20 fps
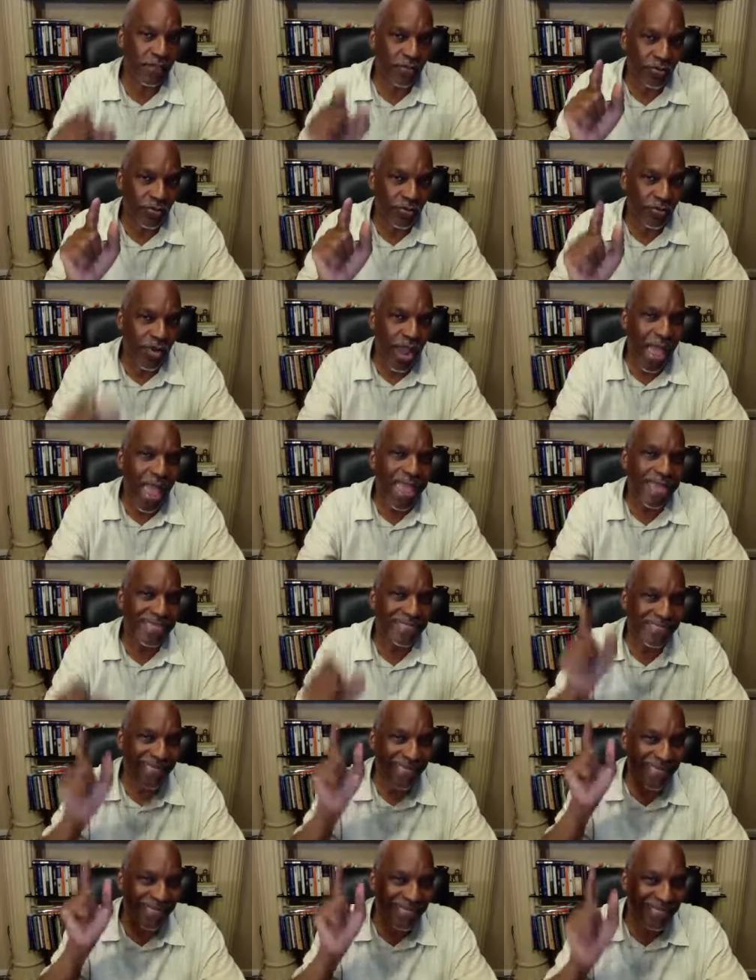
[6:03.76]

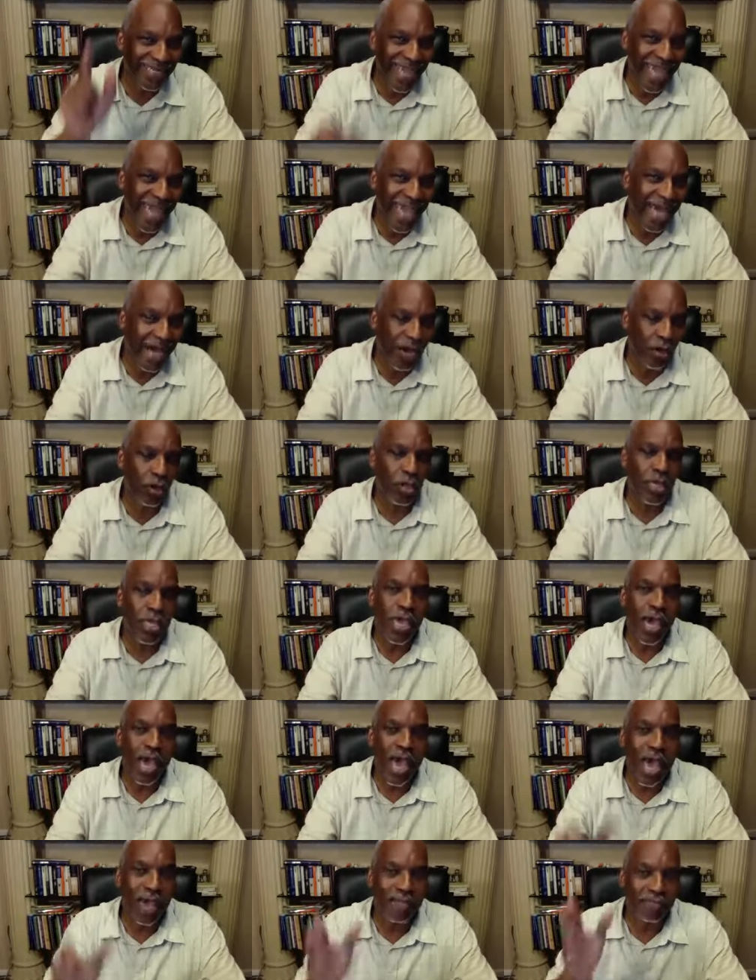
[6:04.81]
right now.
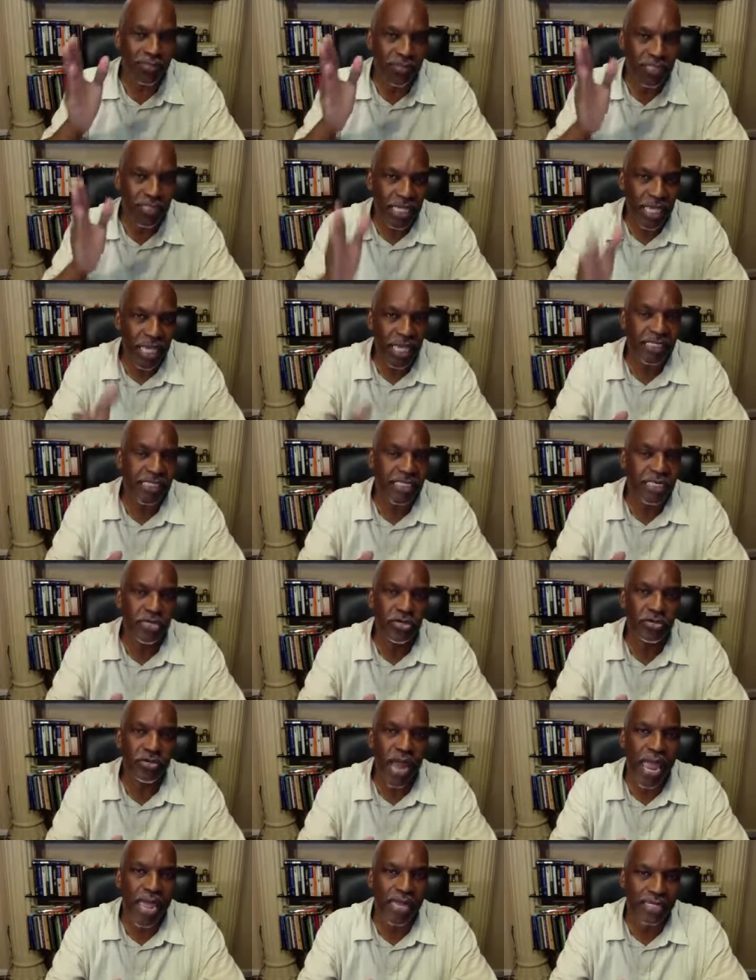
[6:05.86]
I'm telling
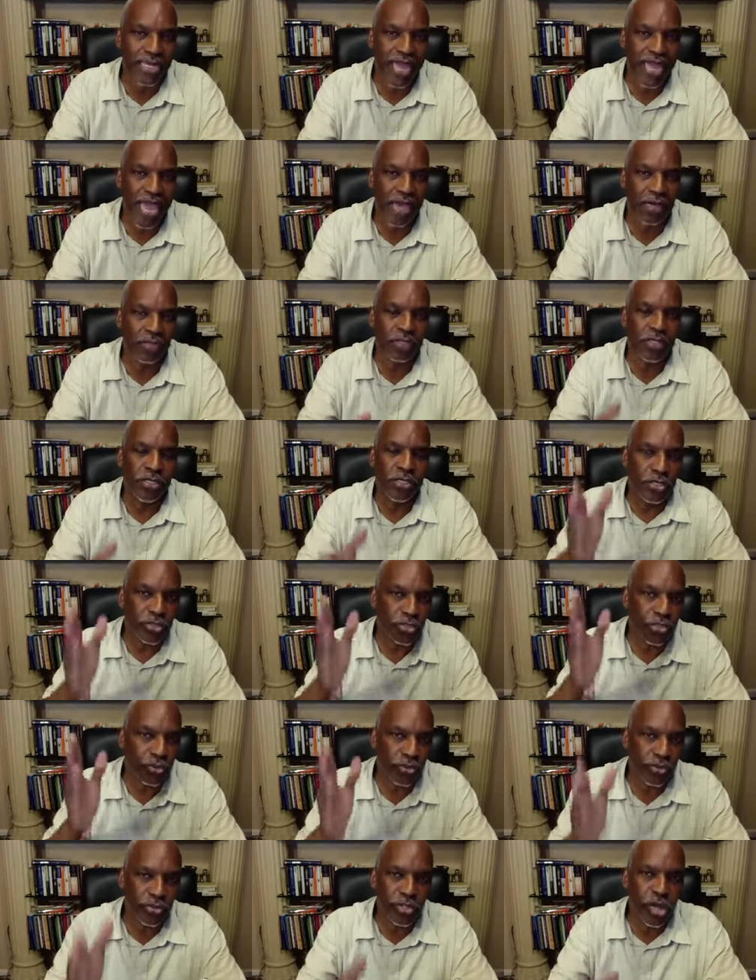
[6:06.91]
you right now,
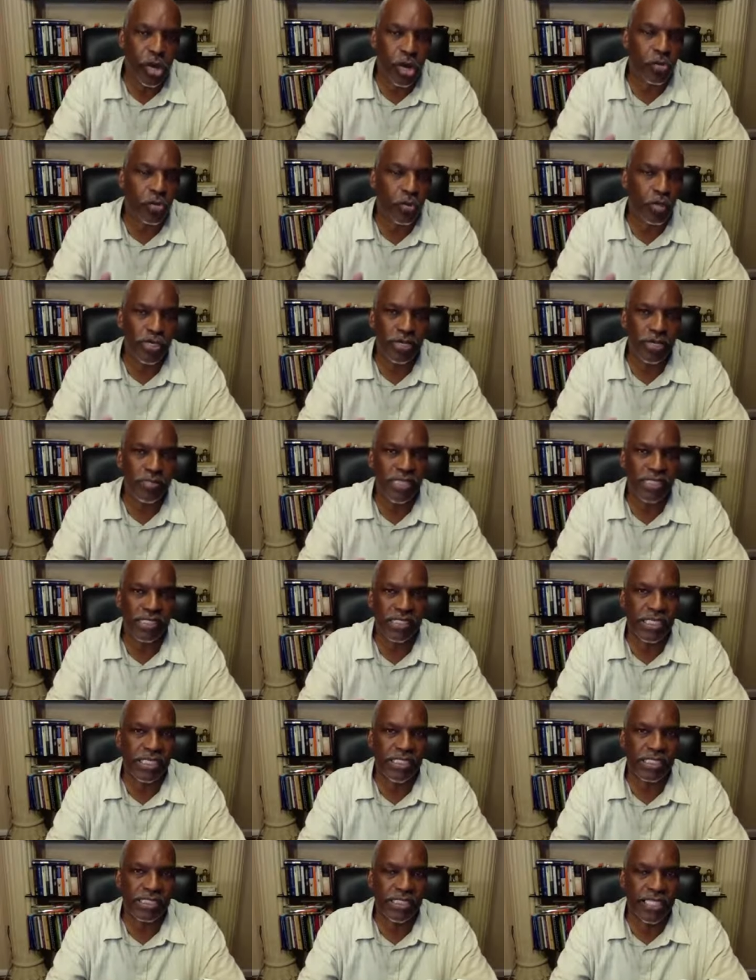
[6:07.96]
you don't want to miss
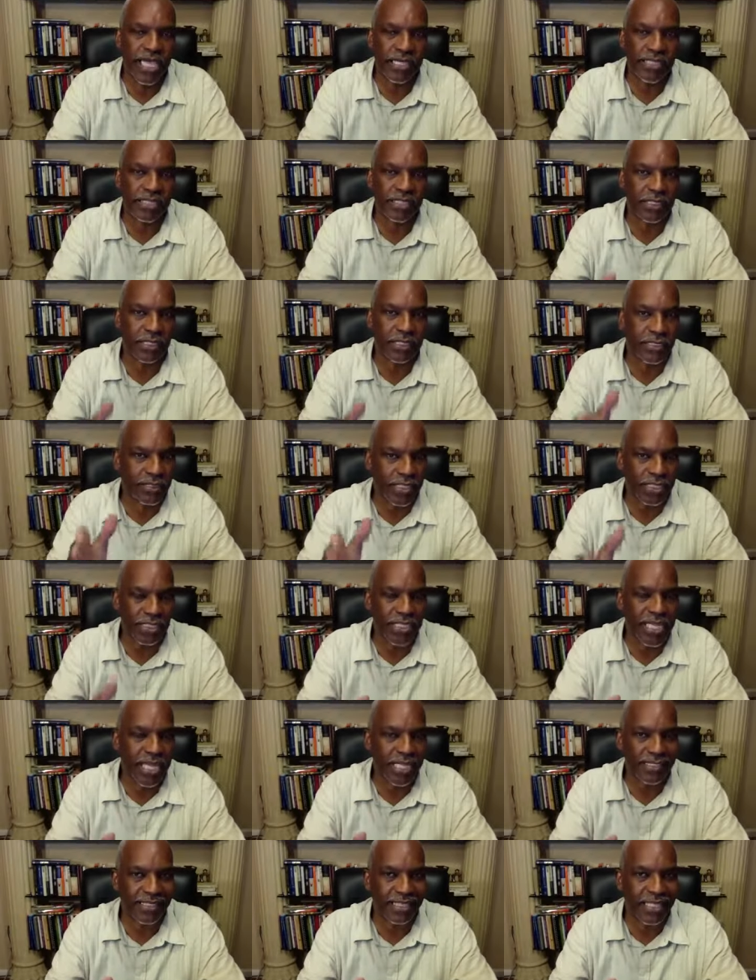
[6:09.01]
this next this
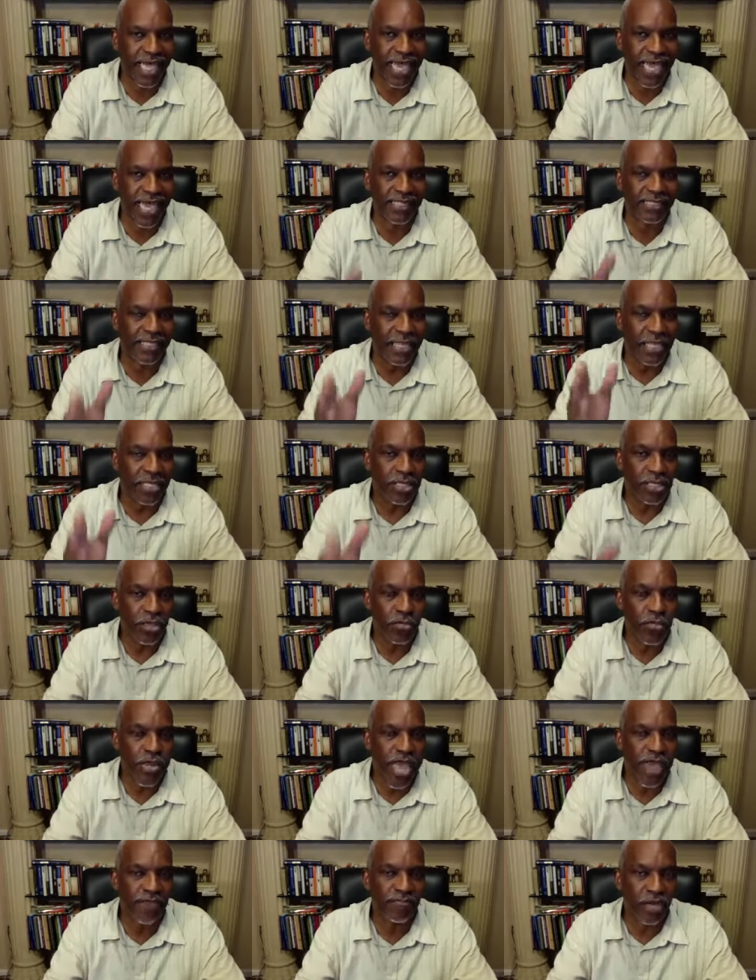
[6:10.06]
next class that
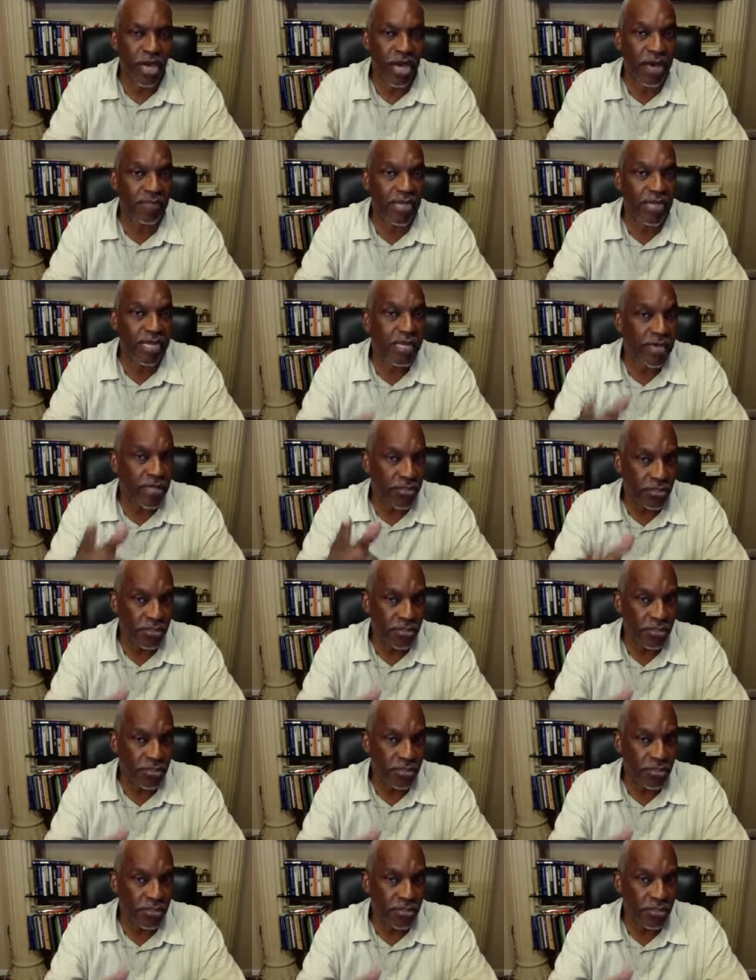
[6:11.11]
we have coming.